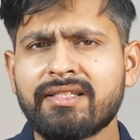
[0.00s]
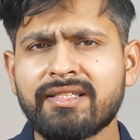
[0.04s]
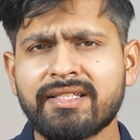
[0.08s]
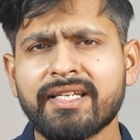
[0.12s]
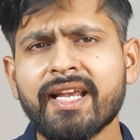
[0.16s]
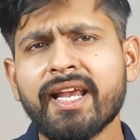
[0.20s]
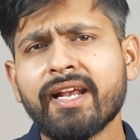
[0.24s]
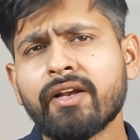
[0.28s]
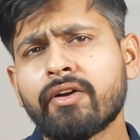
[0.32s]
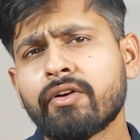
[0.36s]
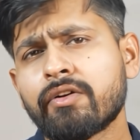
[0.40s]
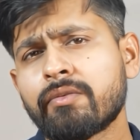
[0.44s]

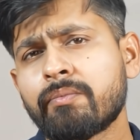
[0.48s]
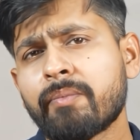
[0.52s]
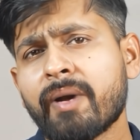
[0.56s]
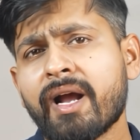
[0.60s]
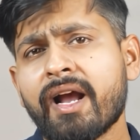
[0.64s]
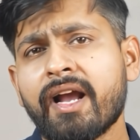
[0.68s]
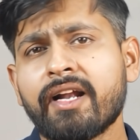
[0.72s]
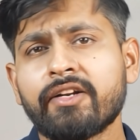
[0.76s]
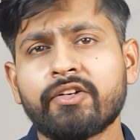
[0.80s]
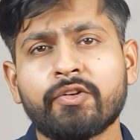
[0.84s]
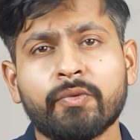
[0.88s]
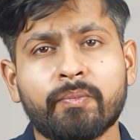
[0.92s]
say
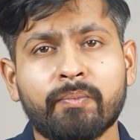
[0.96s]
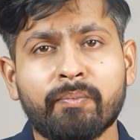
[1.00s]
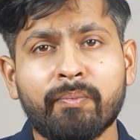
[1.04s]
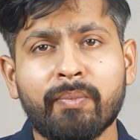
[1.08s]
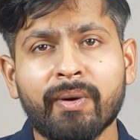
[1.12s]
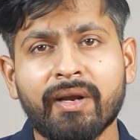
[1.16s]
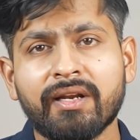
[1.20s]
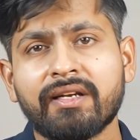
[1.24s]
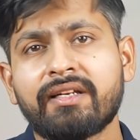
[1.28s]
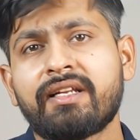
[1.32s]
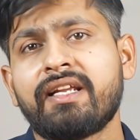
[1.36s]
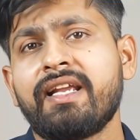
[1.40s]
goodbye to
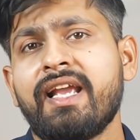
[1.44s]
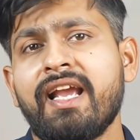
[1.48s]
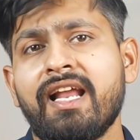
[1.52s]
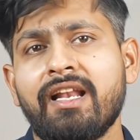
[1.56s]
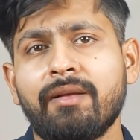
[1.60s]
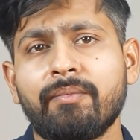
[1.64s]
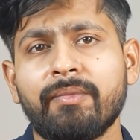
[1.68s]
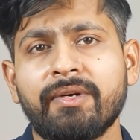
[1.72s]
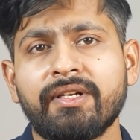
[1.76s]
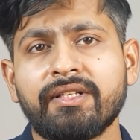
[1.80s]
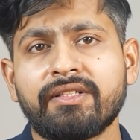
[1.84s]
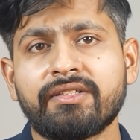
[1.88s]
bulky
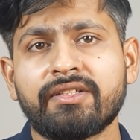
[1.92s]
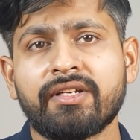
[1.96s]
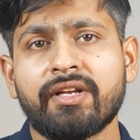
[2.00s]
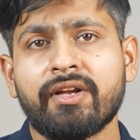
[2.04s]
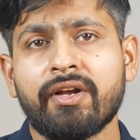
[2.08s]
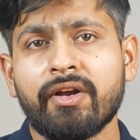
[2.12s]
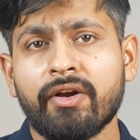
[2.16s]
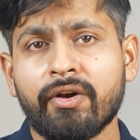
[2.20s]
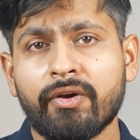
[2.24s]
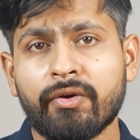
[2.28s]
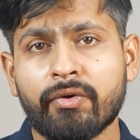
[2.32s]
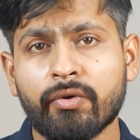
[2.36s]
helmets.
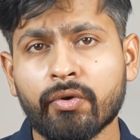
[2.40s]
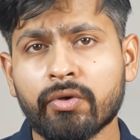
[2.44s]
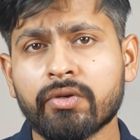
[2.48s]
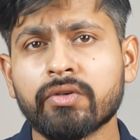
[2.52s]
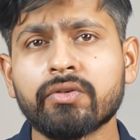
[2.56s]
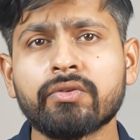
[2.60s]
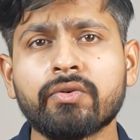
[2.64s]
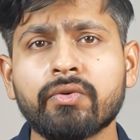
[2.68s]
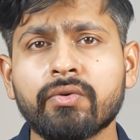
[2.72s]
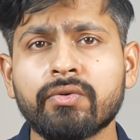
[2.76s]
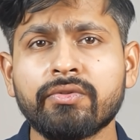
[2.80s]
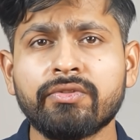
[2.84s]

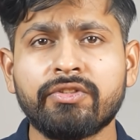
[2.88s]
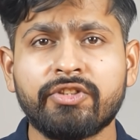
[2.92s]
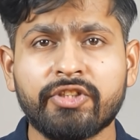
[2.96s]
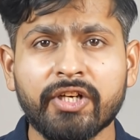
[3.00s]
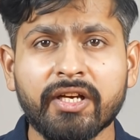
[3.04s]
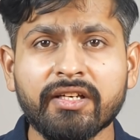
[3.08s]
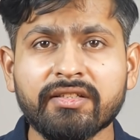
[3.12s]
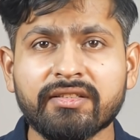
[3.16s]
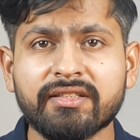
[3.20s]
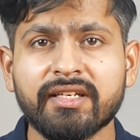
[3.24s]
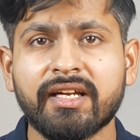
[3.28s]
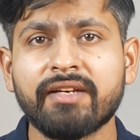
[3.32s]
Rokoko
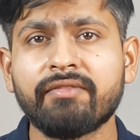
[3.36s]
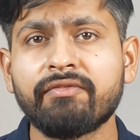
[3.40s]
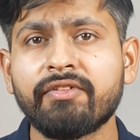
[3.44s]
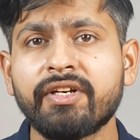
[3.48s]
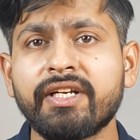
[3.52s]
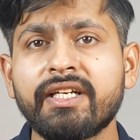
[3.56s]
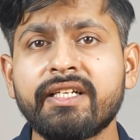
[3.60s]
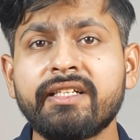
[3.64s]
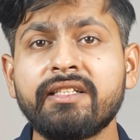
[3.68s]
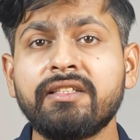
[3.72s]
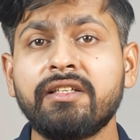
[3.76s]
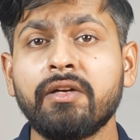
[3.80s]
just
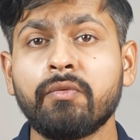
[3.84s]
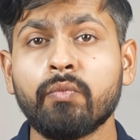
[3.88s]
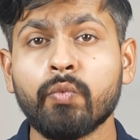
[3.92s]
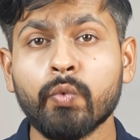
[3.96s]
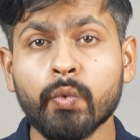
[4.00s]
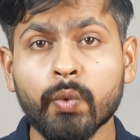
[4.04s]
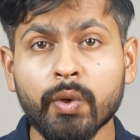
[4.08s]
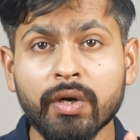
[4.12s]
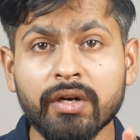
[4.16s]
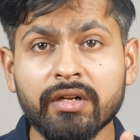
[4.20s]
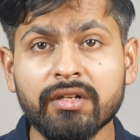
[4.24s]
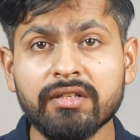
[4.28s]
unveiled the
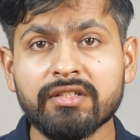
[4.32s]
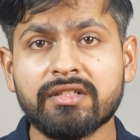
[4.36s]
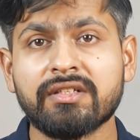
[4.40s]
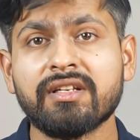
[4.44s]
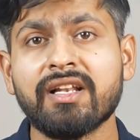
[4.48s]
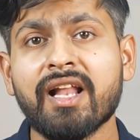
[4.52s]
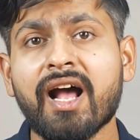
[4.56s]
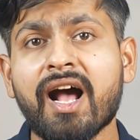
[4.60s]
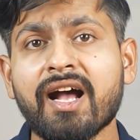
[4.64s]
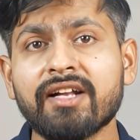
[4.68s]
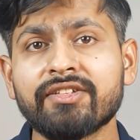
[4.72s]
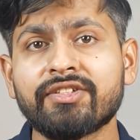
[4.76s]
world's
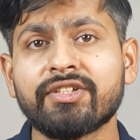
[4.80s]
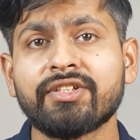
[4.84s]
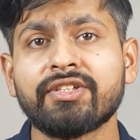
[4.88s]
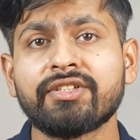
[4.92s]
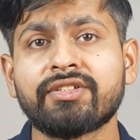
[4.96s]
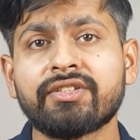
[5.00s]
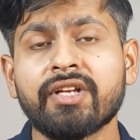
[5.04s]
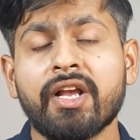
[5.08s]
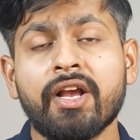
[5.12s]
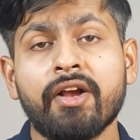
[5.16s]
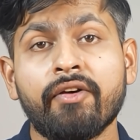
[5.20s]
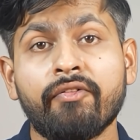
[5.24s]

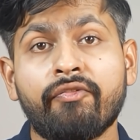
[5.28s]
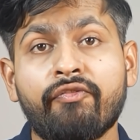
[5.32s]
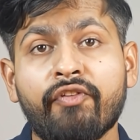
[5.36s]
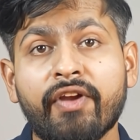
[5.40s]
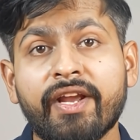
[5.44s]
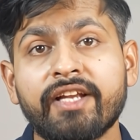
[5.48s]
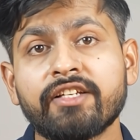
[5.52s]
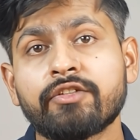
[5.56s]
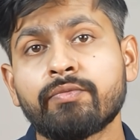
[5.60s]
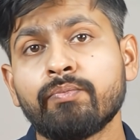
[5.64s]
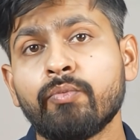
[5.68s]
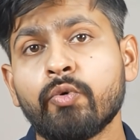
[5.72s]
largest
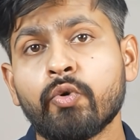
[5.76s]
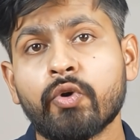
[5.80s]
face